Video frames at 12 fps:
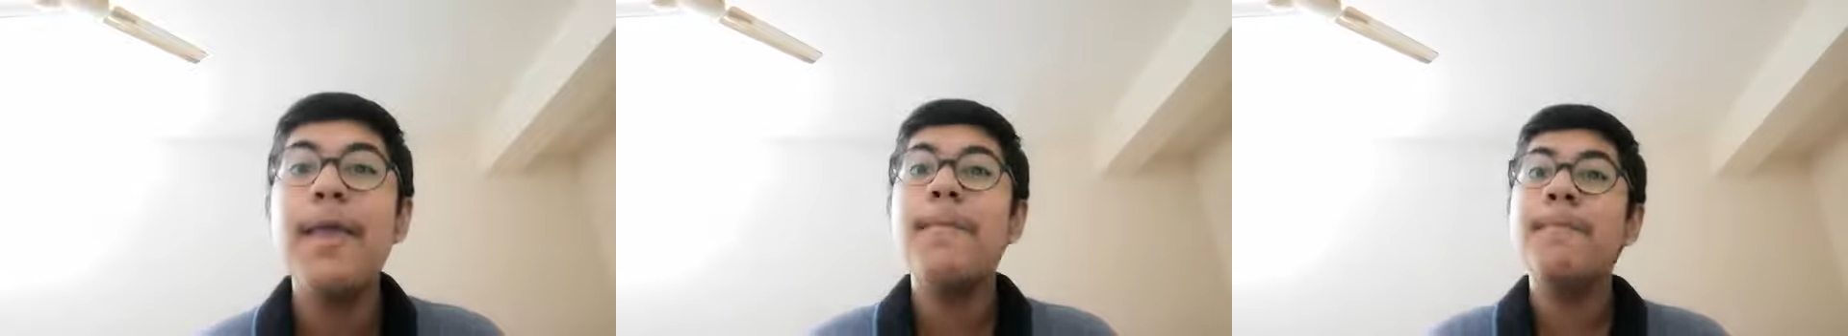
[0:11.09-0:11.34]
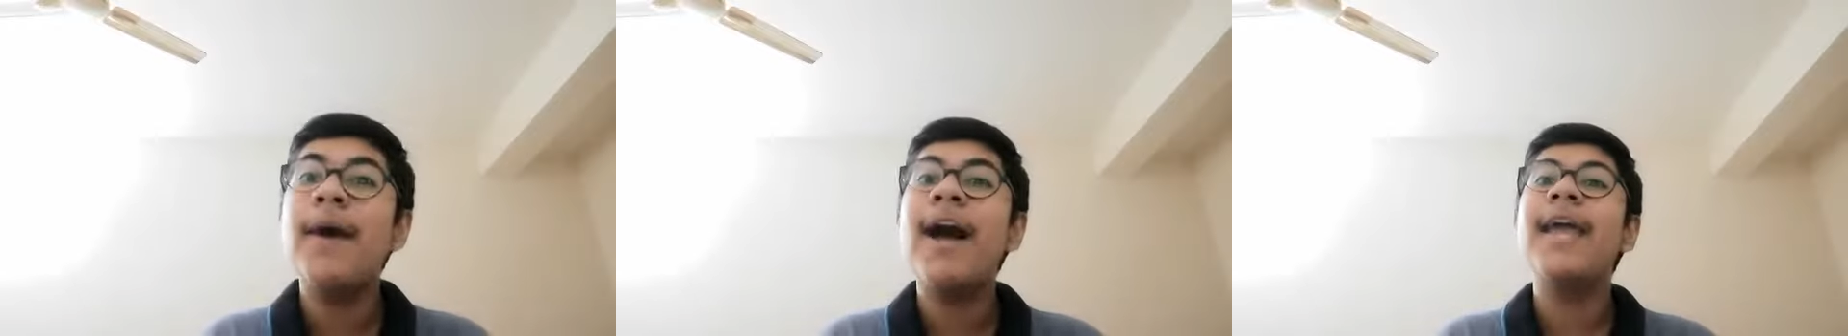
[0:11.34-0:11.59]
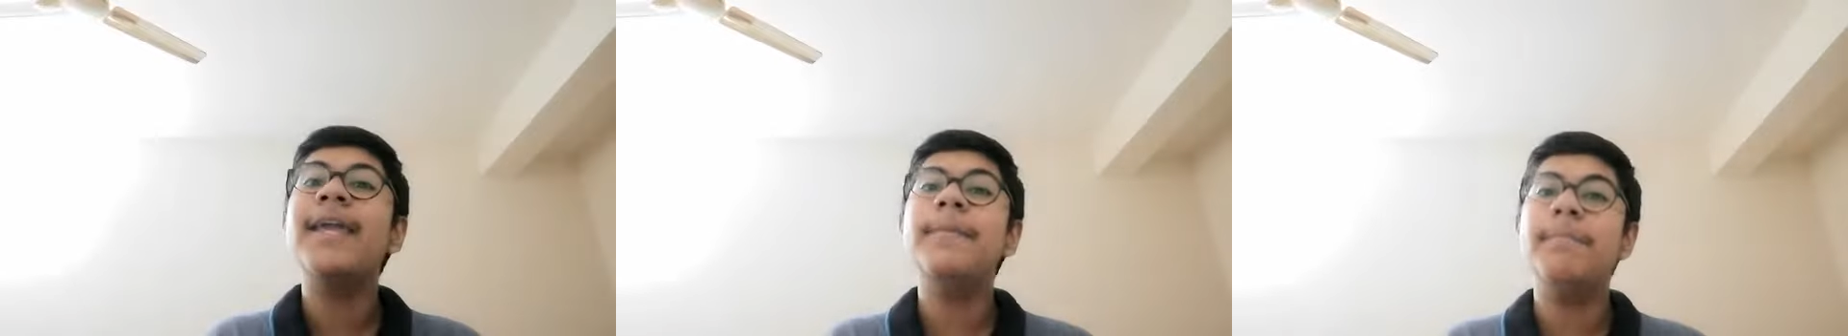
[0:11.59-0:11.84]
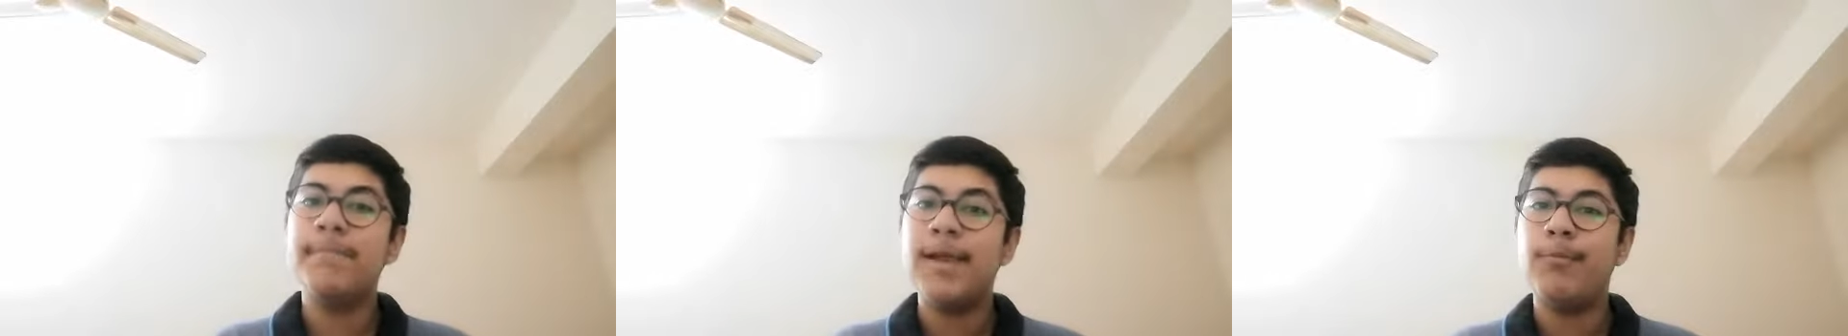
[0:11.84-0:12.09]
my
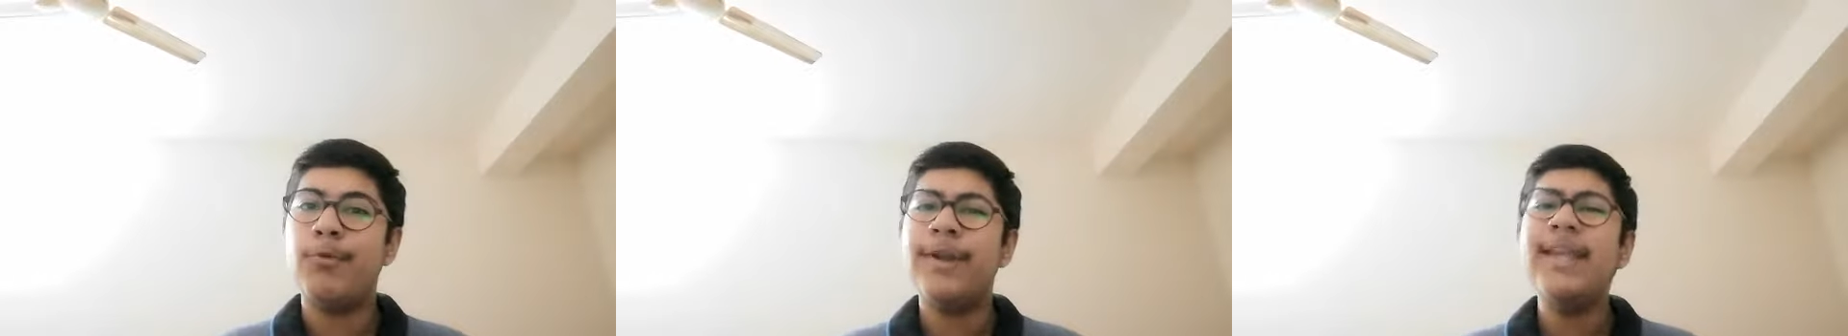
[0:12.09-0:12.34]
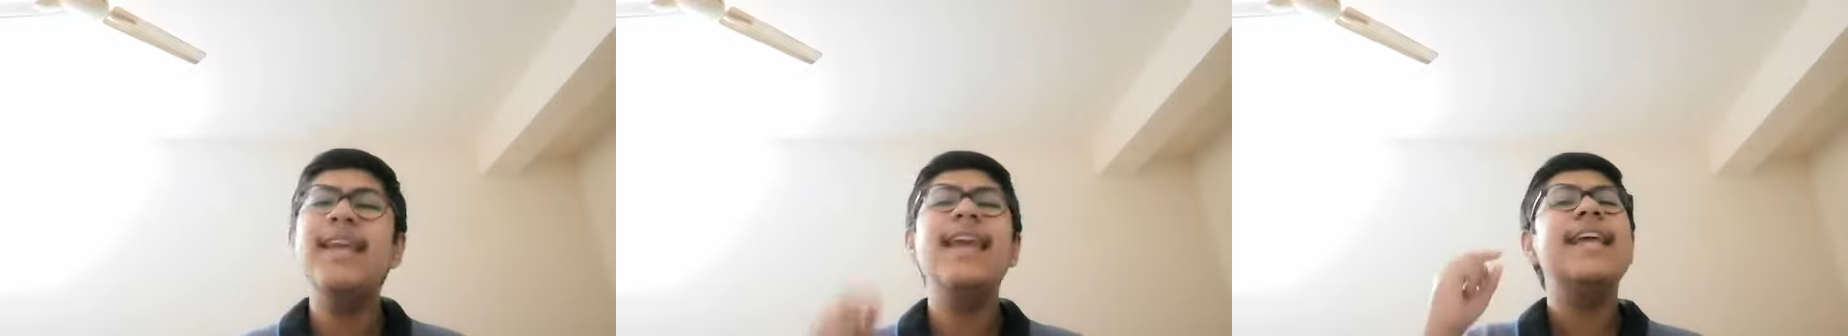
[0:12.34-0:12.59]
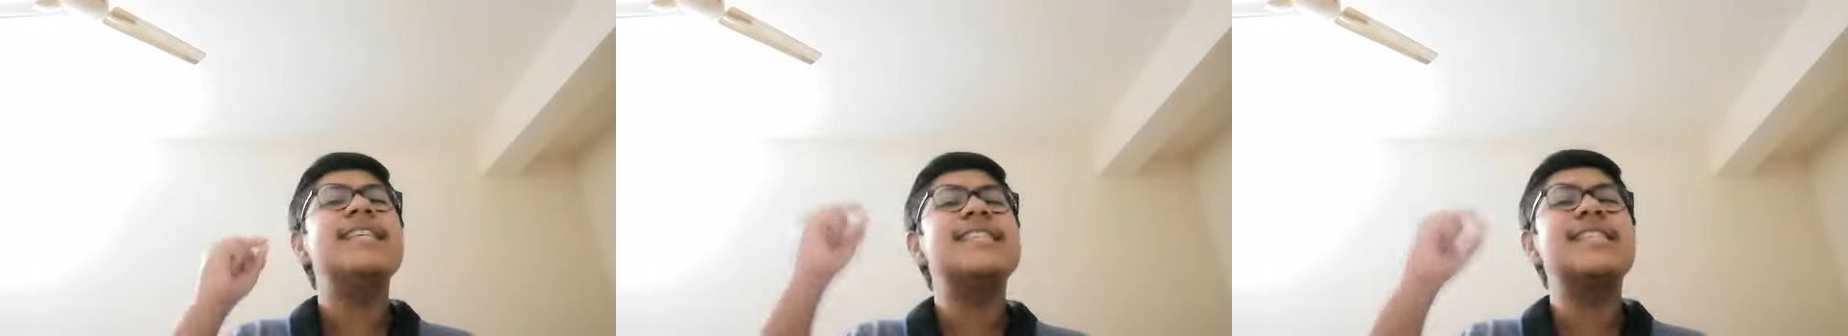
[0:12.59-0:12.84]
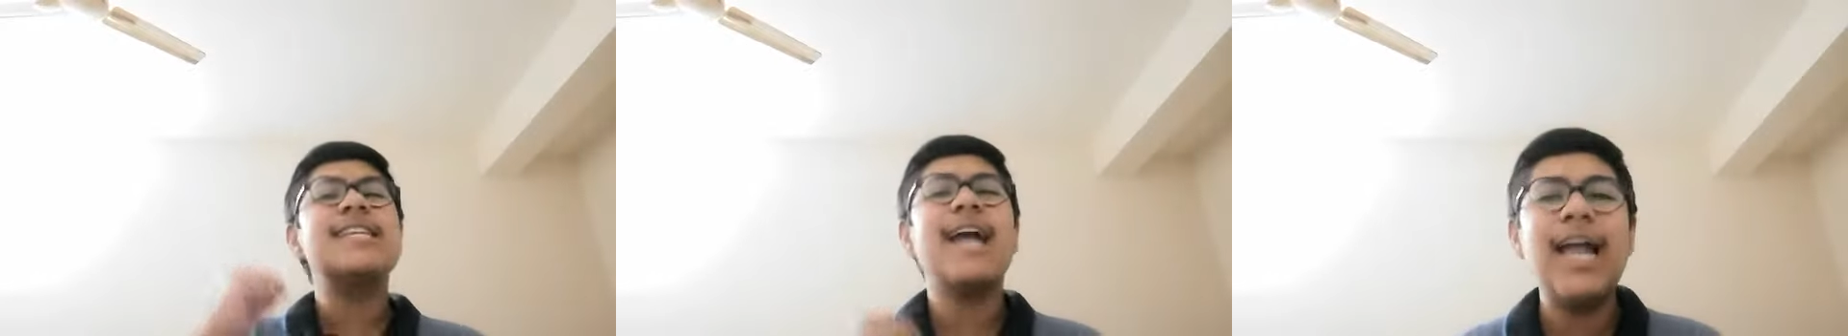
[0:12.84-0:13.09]
memory
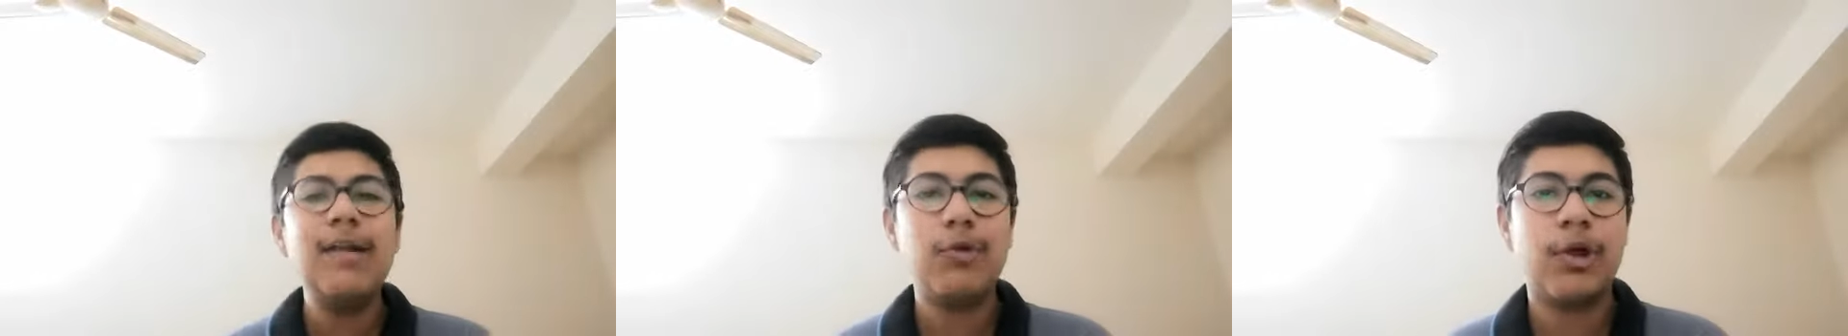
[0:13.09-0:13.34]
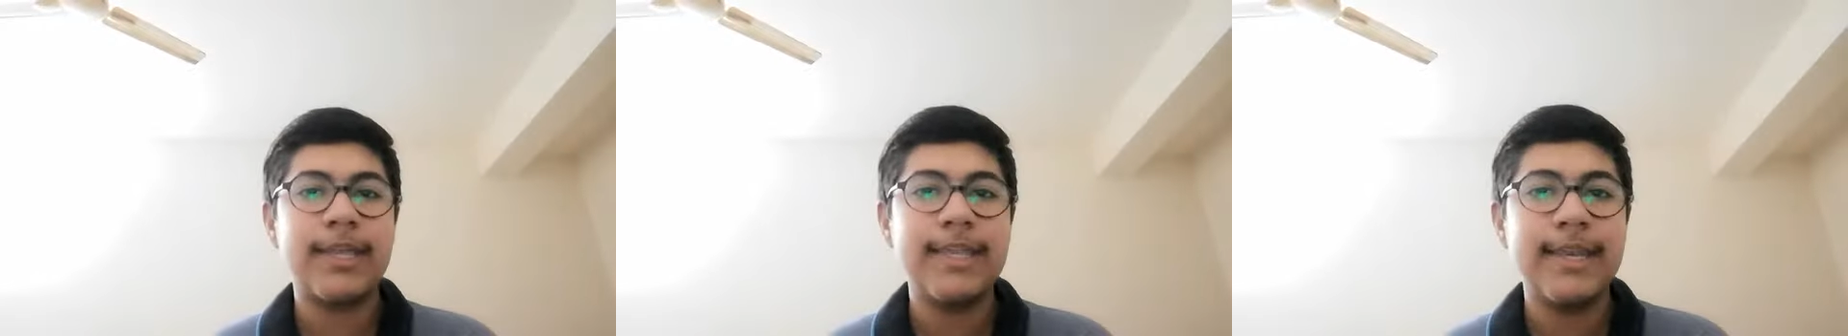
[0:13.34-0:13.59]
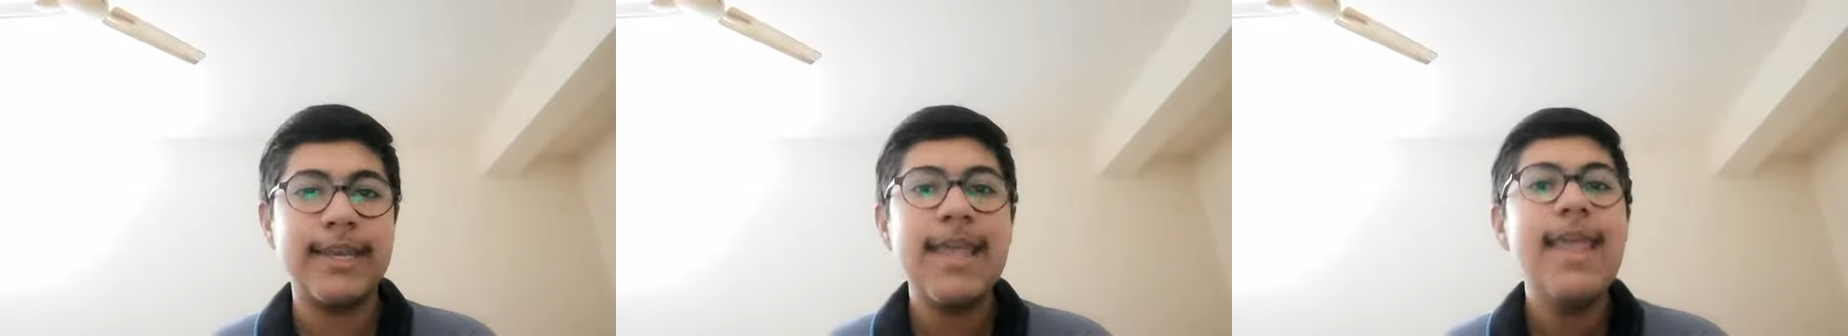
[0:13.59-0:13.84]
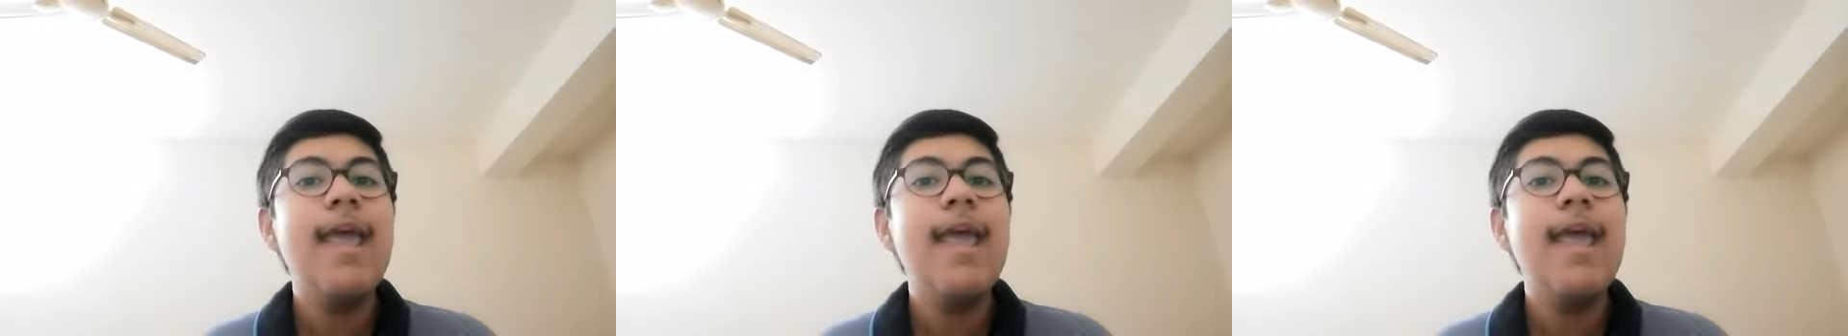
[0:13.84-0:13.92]
skyrocketed.